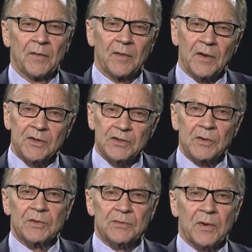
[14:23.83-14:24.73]
The
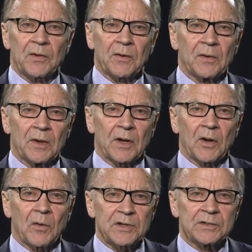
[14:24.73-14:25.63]
issue was whether
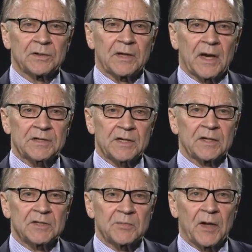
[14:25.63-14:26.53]
congressional taxing
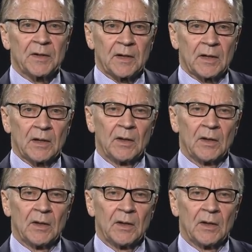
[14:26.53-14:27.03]
and spending